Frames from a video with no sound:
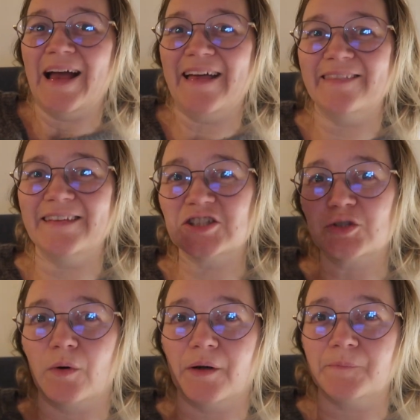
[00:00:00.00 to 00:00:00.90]
And
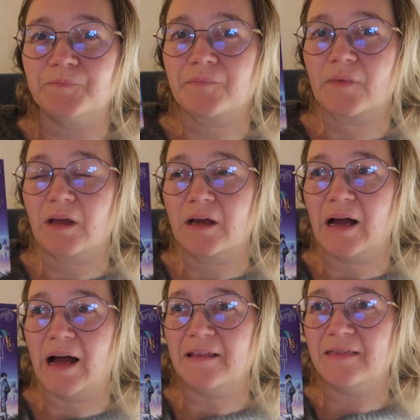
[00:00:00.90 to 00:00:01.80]
this one,
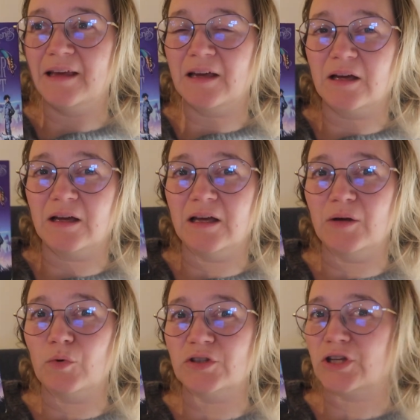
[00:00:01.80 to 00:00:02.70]
I think
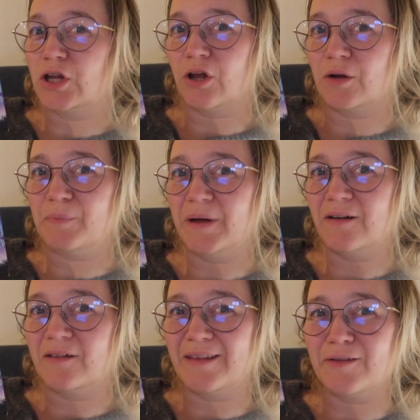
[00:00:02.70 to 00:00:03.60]
it was a lot
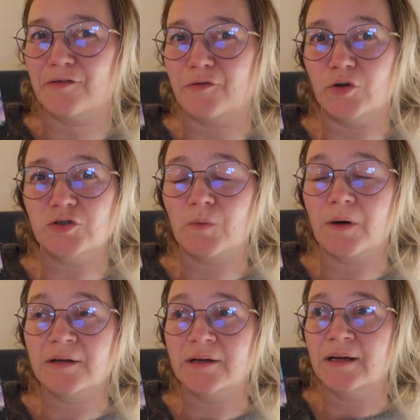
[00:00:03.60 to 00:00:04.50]
better than the first
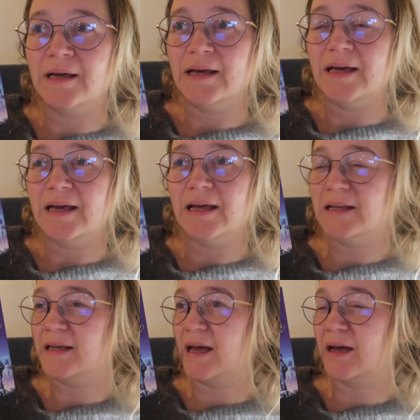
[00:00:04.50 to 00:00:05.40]
one.
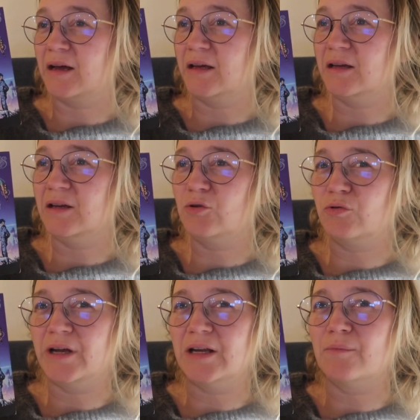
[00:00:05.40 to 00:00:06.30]
It, ca it
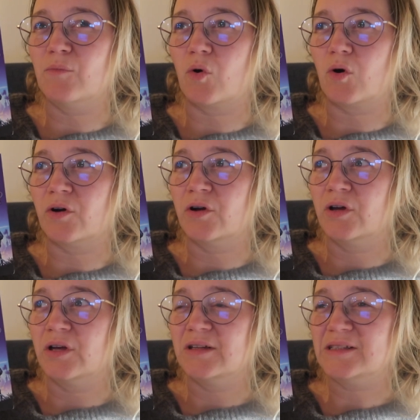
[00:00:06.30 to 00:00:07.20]
created more
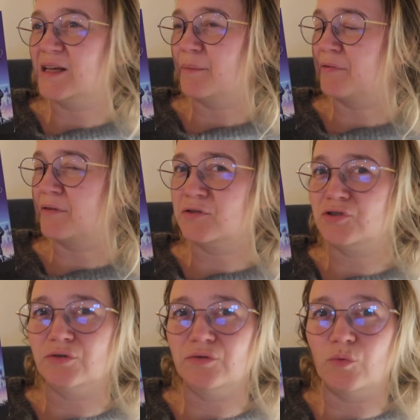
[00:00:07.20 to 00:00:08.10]
depth
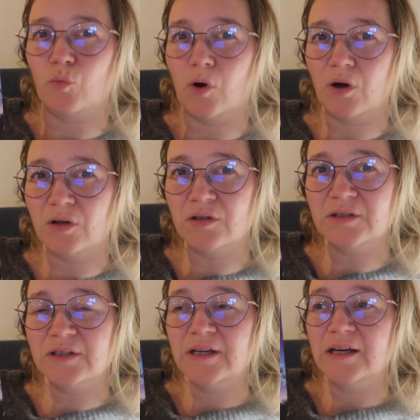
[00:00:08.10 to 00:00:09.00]
to the world.
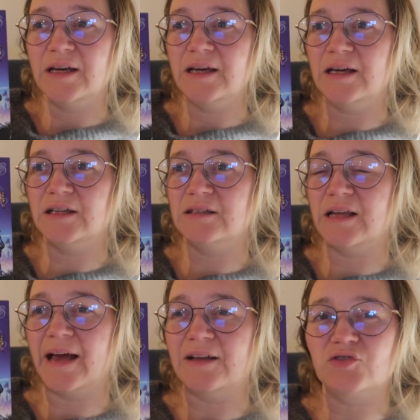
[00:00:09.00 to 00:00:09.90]
It
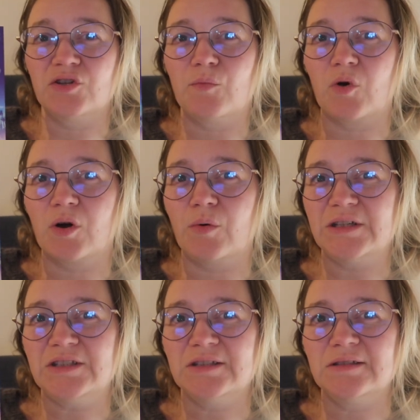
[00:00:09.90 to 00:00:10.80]
answered more
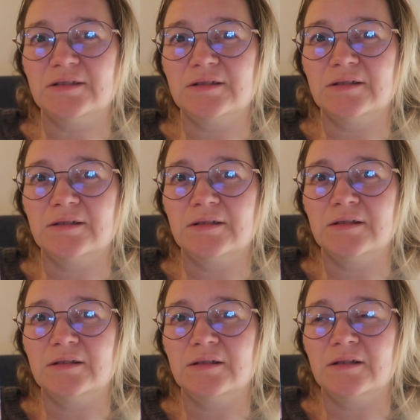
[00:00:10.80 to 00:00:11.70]
questions
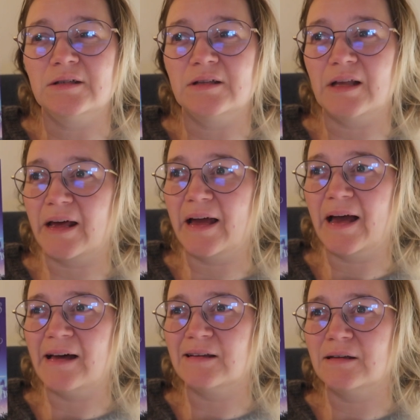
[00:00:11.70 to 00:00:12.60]
that I
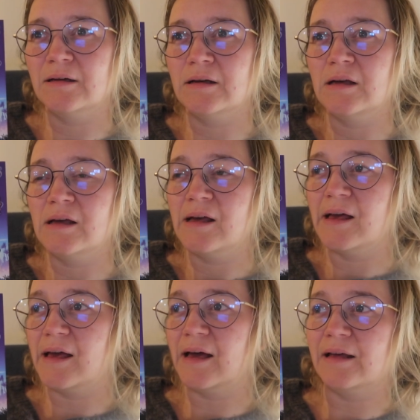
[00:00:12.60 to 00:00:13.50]
had,
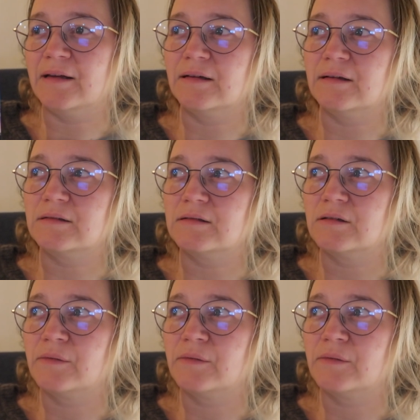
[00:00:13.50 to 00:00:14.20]
and